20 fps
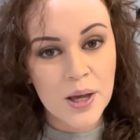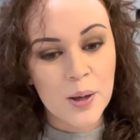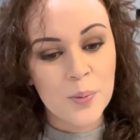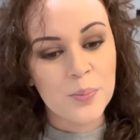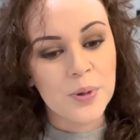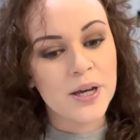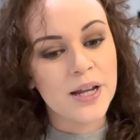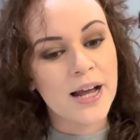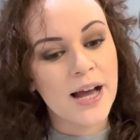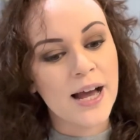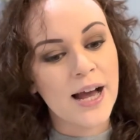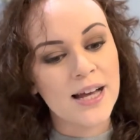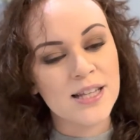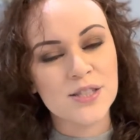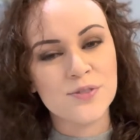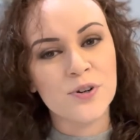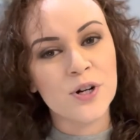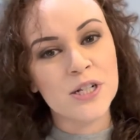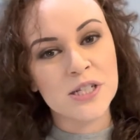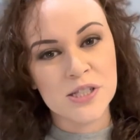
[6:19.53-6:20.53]
But as
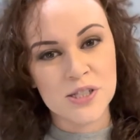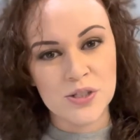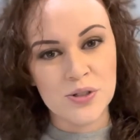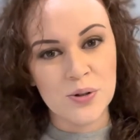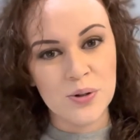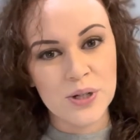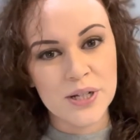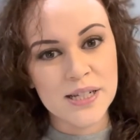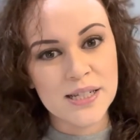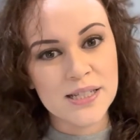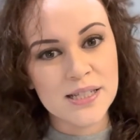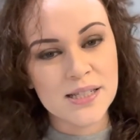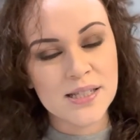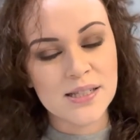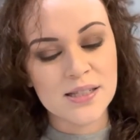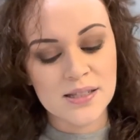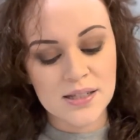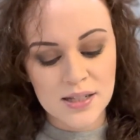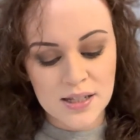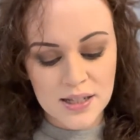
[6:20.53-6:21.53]
far as
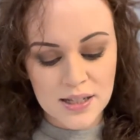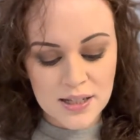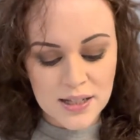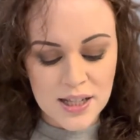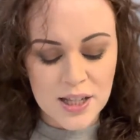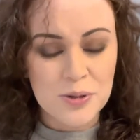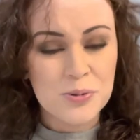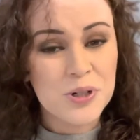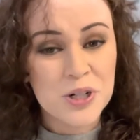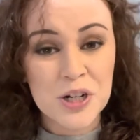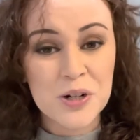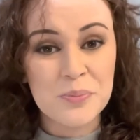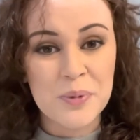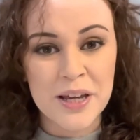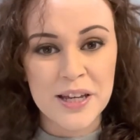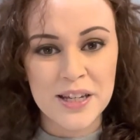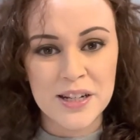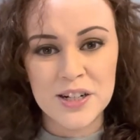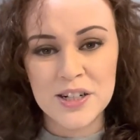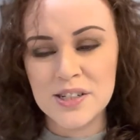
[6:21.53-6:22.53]
noise, it would hurt my
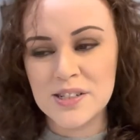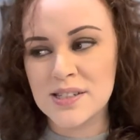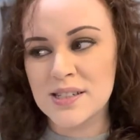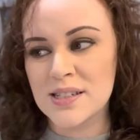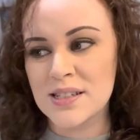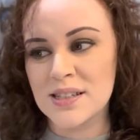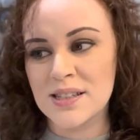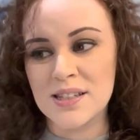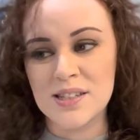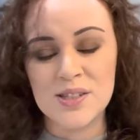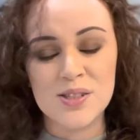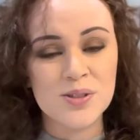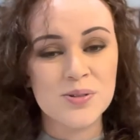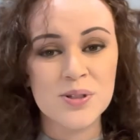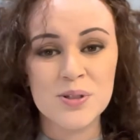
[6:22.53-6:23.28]
ears, and this one,